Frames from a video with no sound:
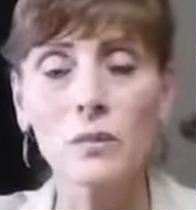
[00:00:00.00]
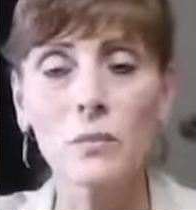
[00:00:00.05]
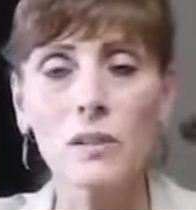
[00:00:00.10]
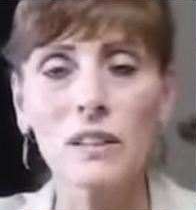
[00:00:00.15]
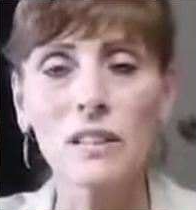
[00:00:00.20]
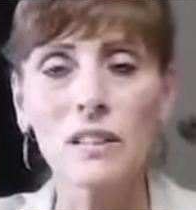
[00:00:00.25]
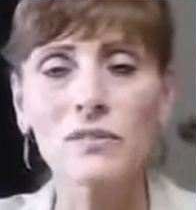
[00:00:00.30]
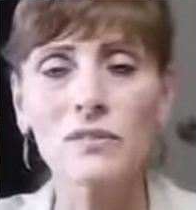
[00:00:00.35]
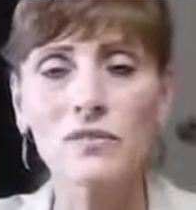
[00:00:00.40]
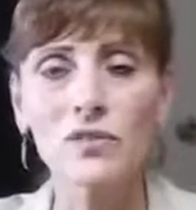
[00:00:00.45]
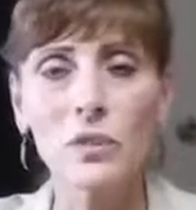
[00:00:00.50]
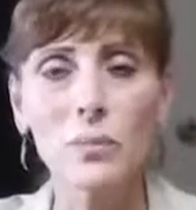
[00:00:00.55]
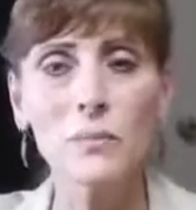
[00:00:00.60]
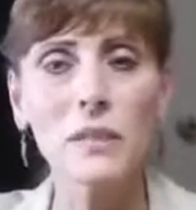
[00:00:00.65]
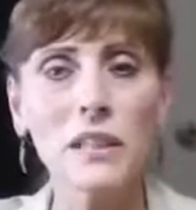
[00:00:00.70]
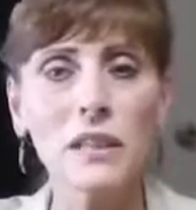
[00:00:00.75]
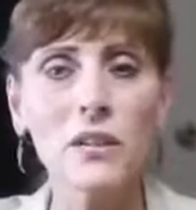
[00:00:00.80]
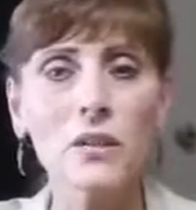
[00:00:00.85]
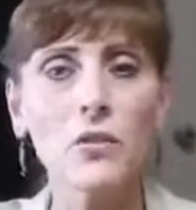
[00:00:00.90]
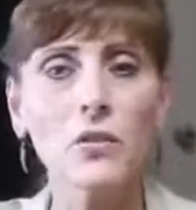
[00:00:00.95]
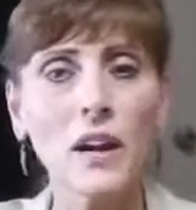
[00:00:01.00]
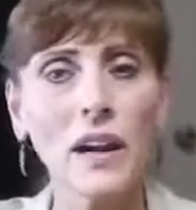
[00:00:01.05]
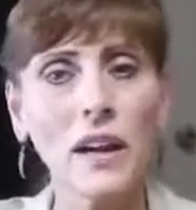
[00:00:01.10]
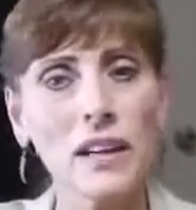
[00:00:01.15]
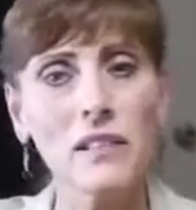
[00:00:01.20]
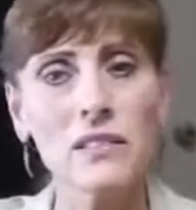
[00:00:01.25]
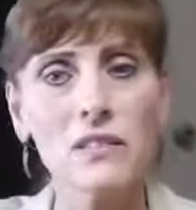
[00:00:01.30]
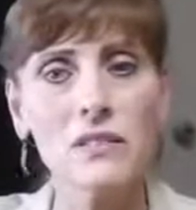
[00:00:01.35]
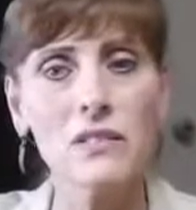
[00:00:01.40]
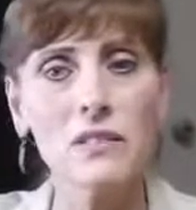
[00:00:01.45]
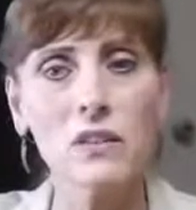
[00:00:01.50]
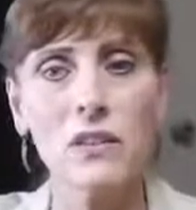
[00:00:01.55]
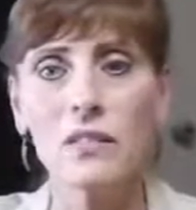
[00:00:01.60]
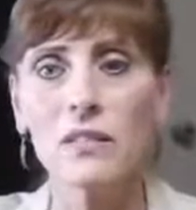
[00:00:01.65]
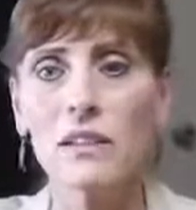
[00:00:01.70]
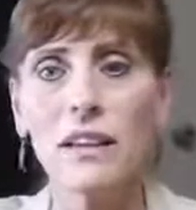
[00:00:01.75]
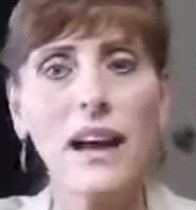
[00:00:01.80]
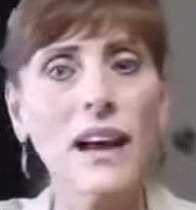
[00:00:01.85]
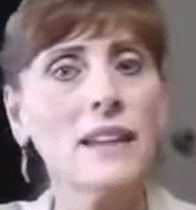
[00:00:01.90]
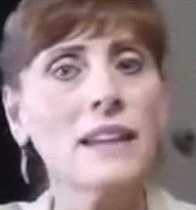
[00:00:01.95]
But it, for me, grains are
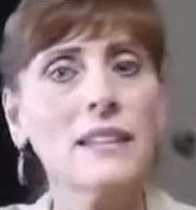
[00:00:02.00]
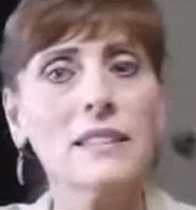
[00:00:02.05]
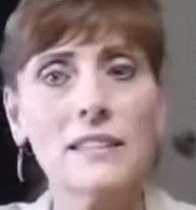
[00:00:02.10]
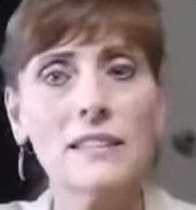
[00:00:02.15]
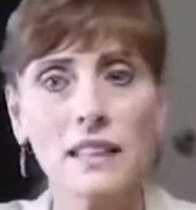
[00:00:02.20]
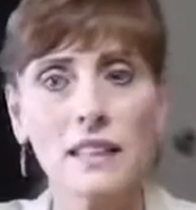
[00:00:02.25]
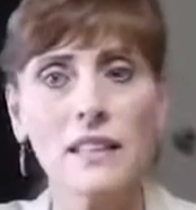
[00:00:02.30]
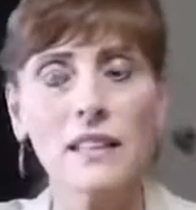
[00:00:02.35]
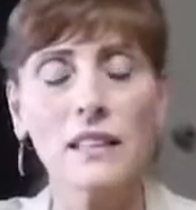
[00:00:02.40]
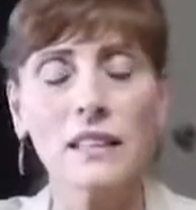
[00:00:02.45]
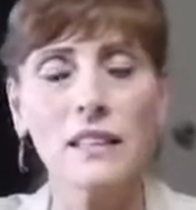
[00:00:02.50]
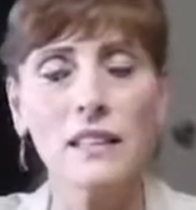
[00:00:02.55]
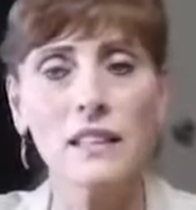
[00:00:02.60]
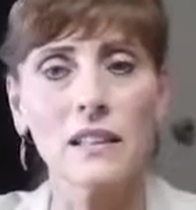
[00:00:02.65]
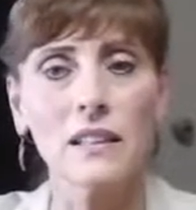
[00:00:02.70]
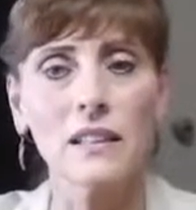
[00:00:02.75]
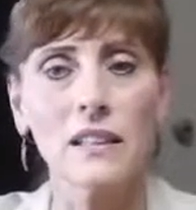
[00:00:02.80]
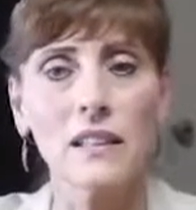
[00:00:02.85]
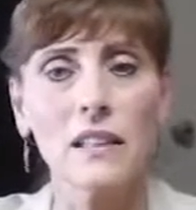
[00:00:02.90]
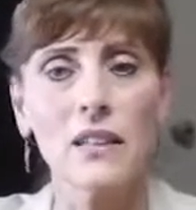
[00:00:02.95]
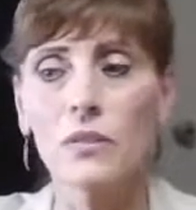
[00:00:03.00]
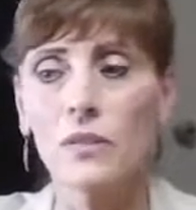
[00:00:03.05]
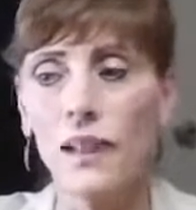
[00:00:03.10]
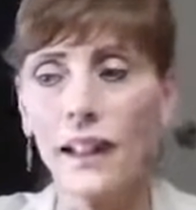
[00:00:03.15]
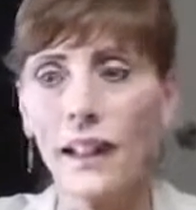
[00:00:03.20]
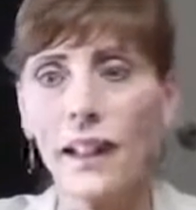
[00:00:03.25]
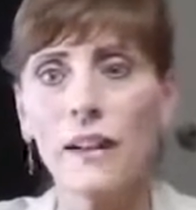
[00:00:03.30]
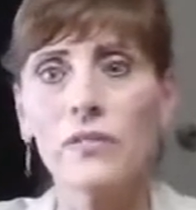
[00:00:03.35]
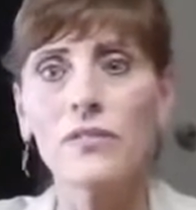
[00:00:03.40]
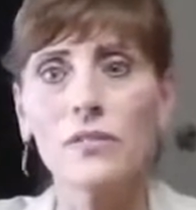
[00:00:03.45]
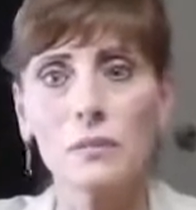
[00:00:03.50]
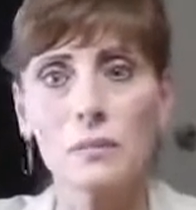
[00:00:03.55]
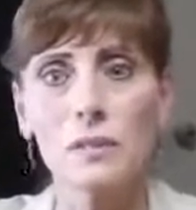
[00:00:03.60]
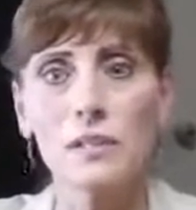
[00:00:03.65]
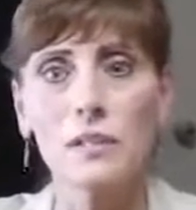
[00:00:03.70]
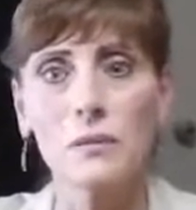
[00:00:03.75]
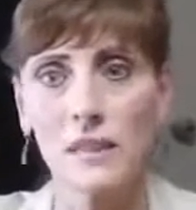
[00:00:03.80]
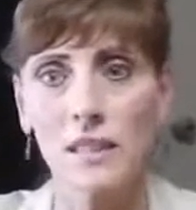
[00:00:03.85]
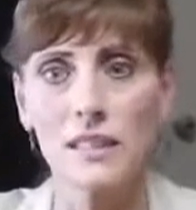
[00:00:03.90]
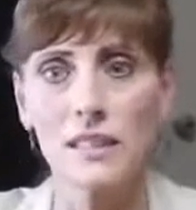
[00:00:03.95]
not a daily thing. They don't have to be
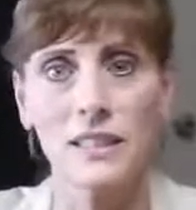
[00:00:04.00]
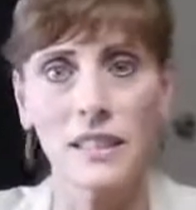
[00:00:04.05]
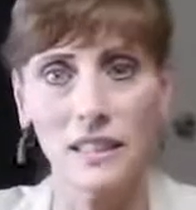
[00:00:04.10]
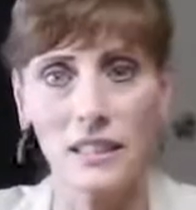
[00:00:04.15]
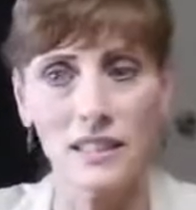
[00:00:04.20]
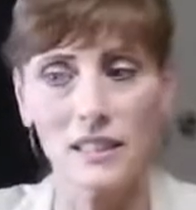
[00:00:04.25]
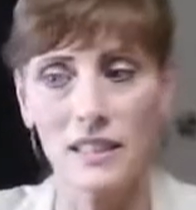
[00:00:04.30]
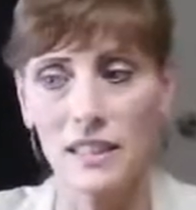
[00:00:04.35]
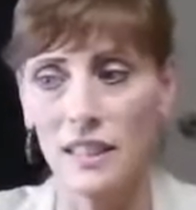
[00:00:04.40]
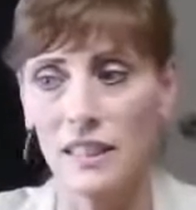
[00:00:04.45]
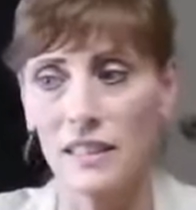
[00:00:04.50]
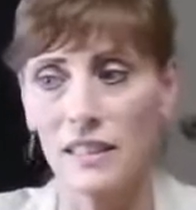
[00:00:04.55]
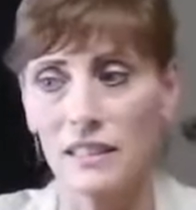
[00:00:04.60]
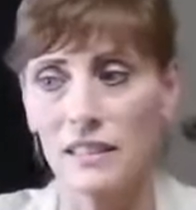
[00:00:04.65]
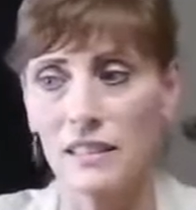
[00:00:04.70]
in my daily diet.